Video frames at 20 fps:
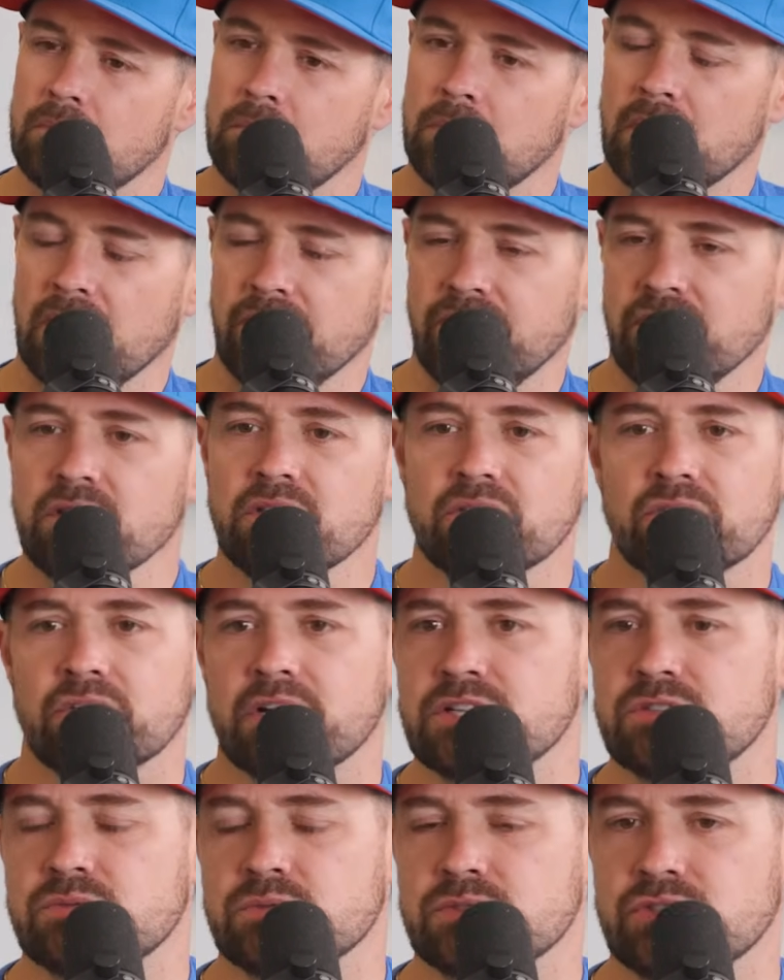But I think the
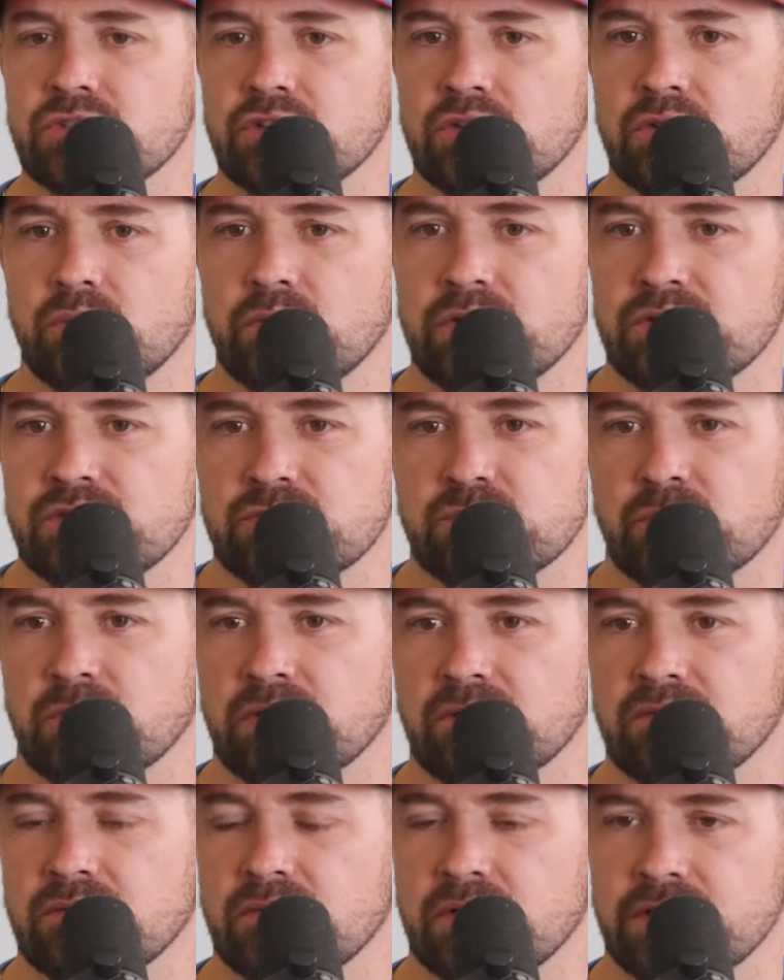race was good. We just
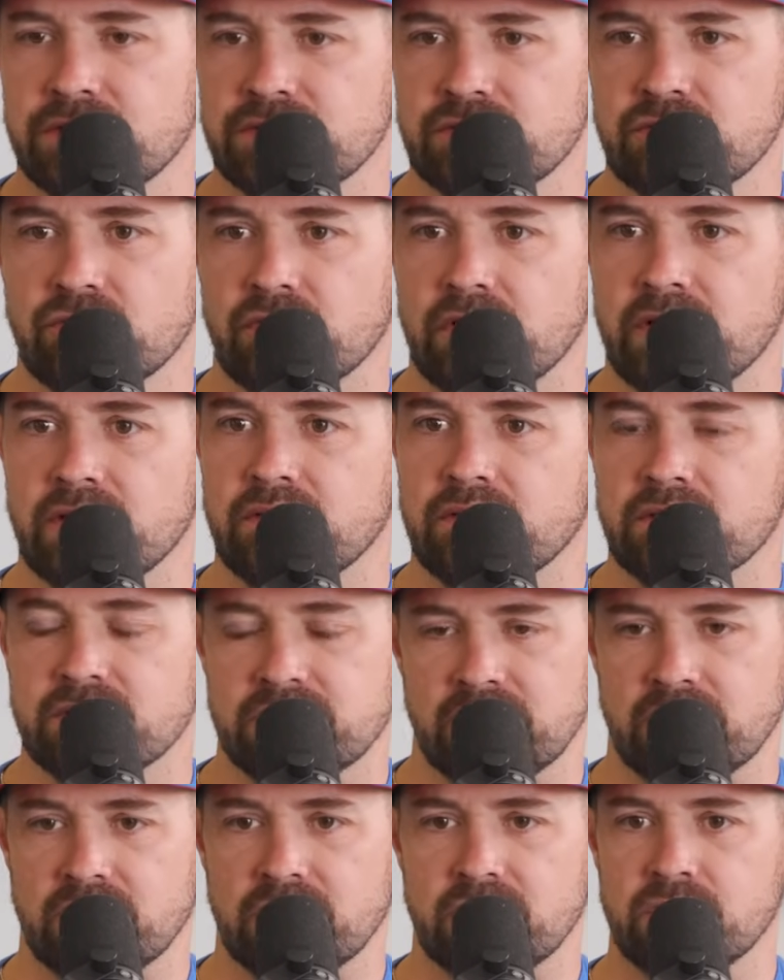weren't as great the
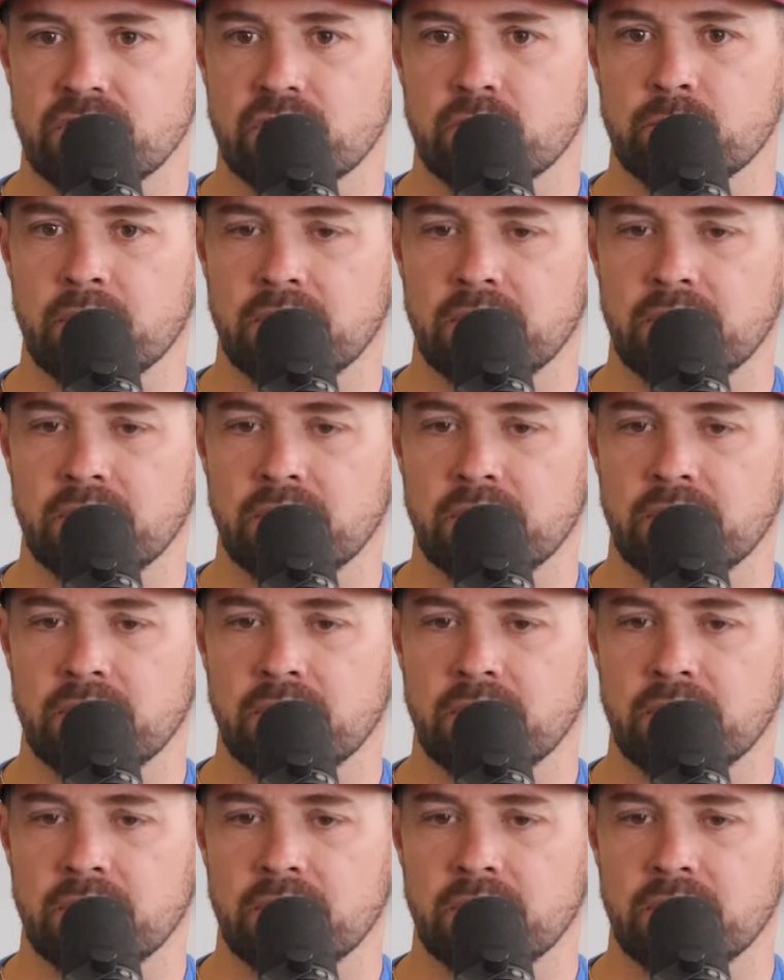second year.